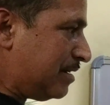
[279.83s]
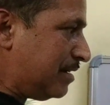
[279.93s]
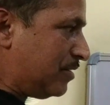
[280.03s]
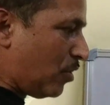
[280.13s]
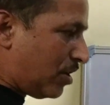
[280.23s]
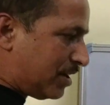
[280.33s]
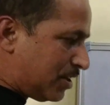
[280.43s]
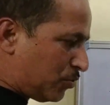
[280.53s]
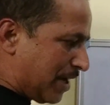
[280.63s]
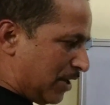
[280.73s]
In order
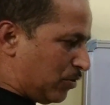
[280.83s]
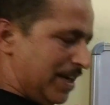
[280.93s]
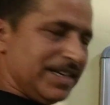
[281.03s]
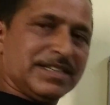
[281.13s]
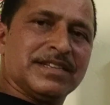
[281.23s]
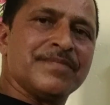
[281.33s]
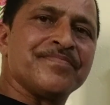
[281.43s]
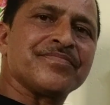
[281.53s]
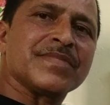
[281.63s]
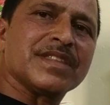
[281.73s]
to calculate
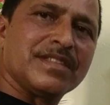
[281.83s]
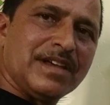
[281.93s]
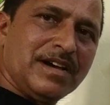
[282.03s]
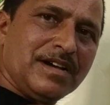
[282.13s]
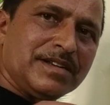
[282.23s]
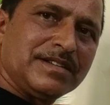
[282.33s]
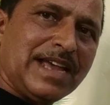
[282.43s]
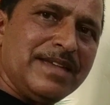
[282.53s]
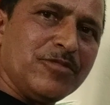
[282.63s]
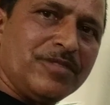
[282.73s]
the
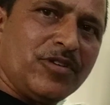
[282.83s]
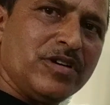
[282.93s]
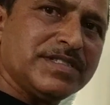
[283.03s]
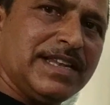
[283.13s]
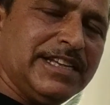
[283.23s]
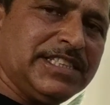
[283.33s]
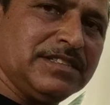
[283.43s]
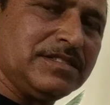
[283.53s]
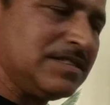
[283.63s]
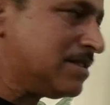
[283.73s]
time of
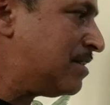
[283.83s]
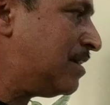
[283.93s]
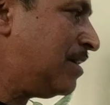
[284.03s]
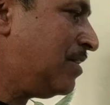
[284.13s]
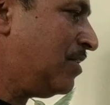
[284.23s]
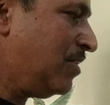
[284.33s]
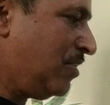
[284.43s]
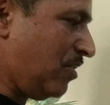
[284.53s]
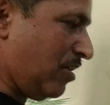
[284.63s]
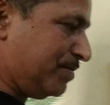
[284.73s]
oscillations
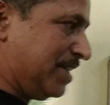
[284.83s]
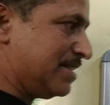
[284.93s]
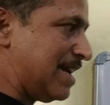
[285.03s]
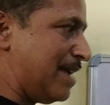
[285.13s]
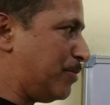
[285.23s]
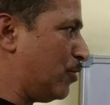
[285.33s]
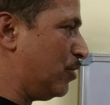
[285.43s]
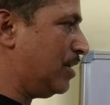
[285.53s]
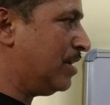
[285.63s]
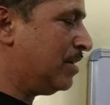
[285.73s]
of this dipole,